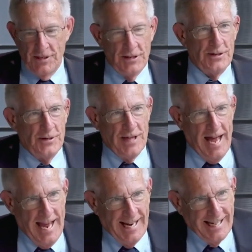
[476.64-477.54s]
he's going to do
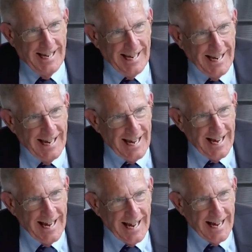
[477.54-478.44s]

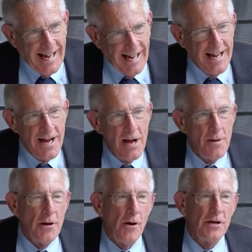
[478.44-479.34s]
that.
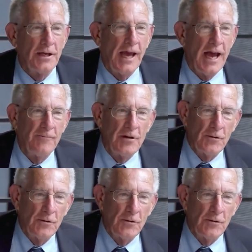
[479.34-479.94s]
You go in the cave